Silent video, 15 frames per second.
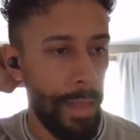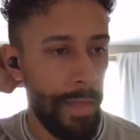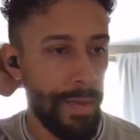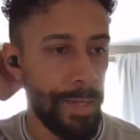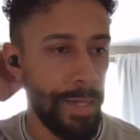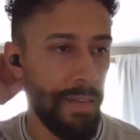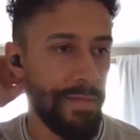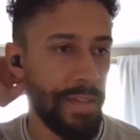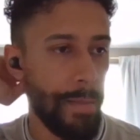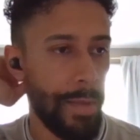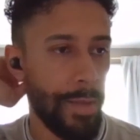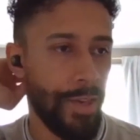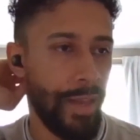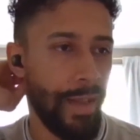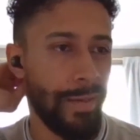This gives them a
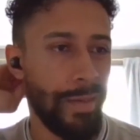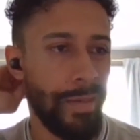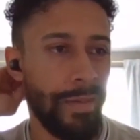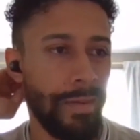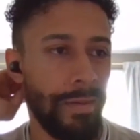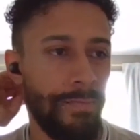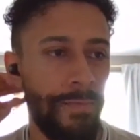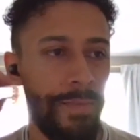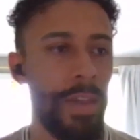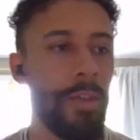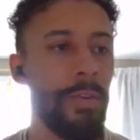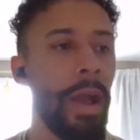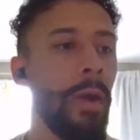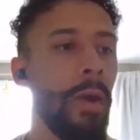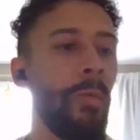chance to
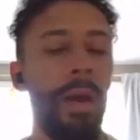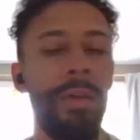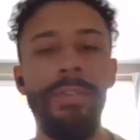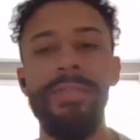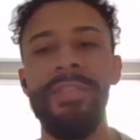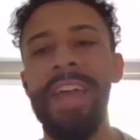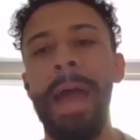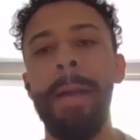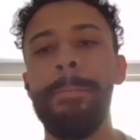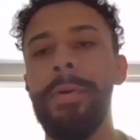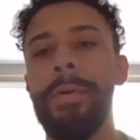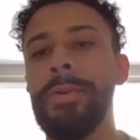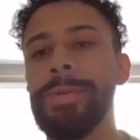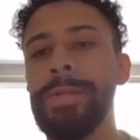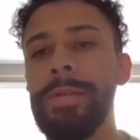figure out whether that
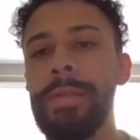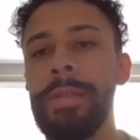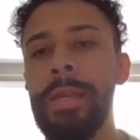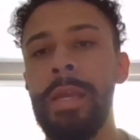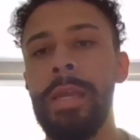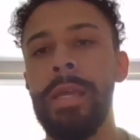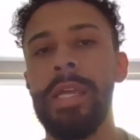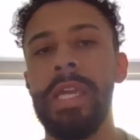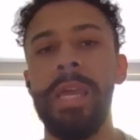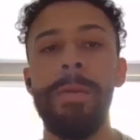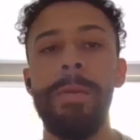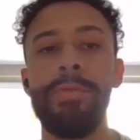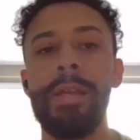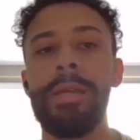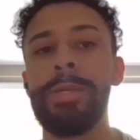person can
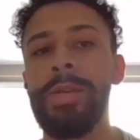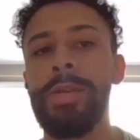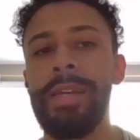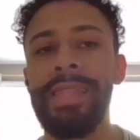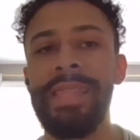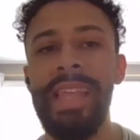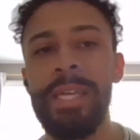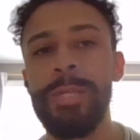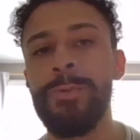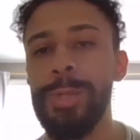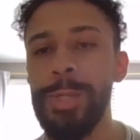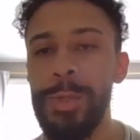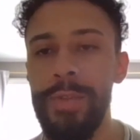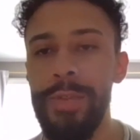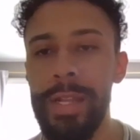be placed on a less
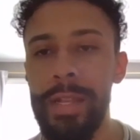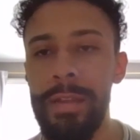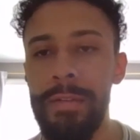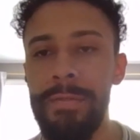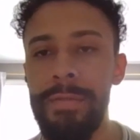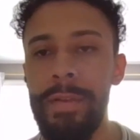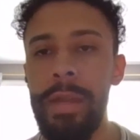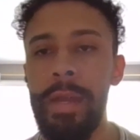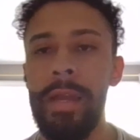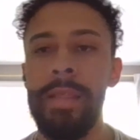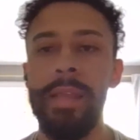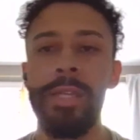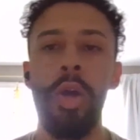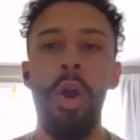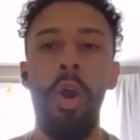restrictive,
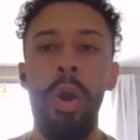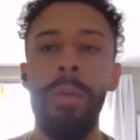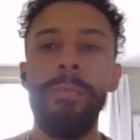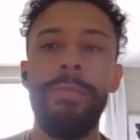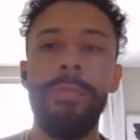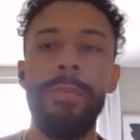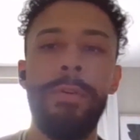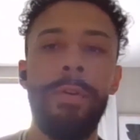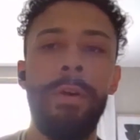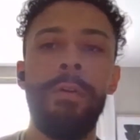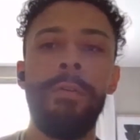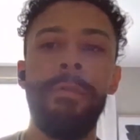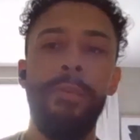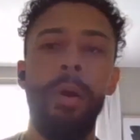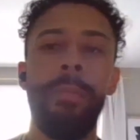less harmful
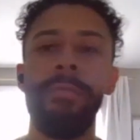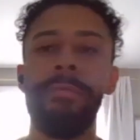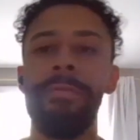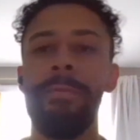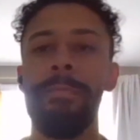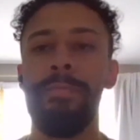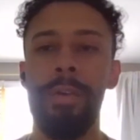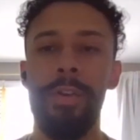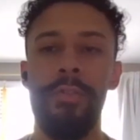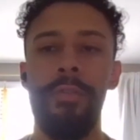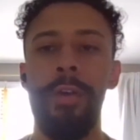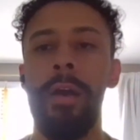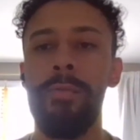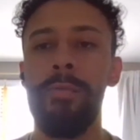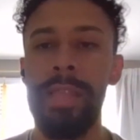form of
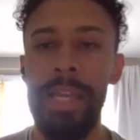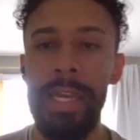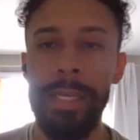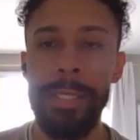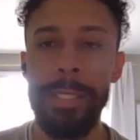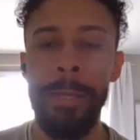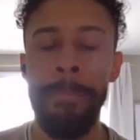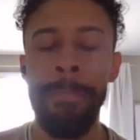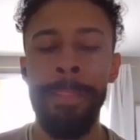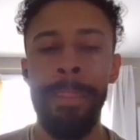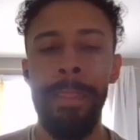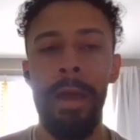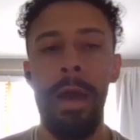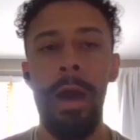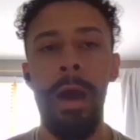pretrial release,
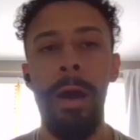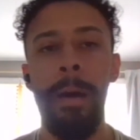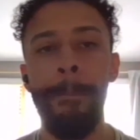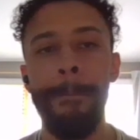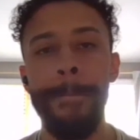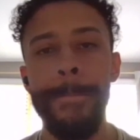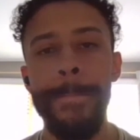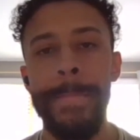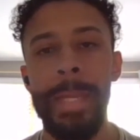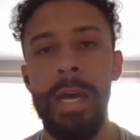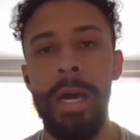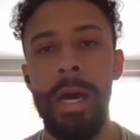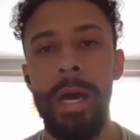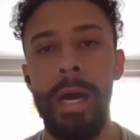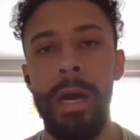
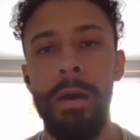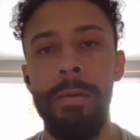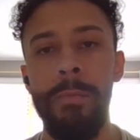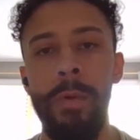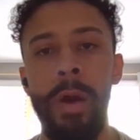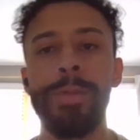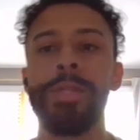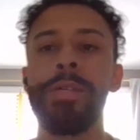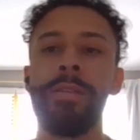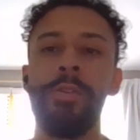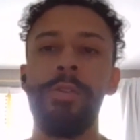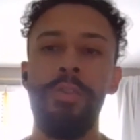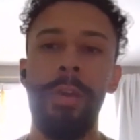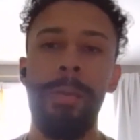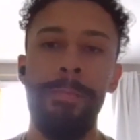while still
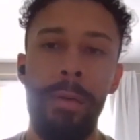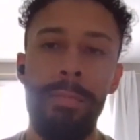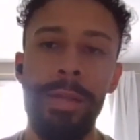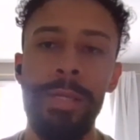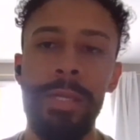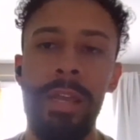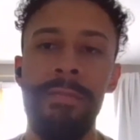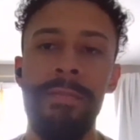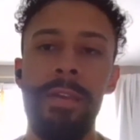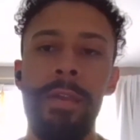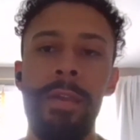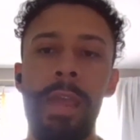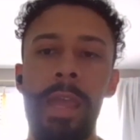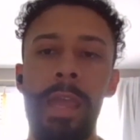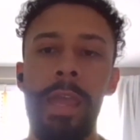ensuring public
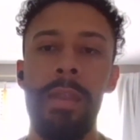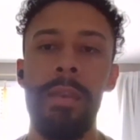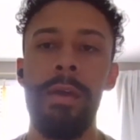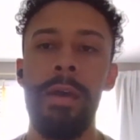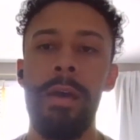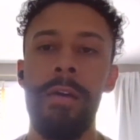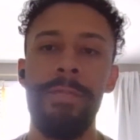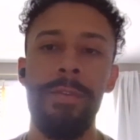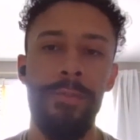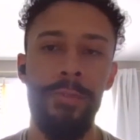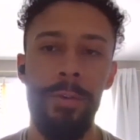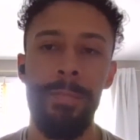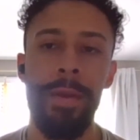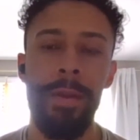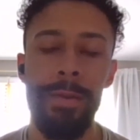safety and future
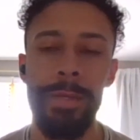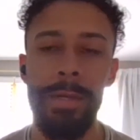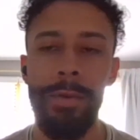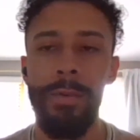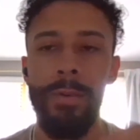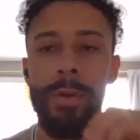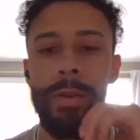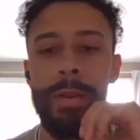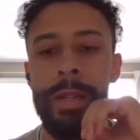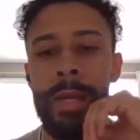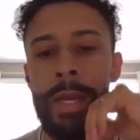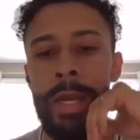appearance in court.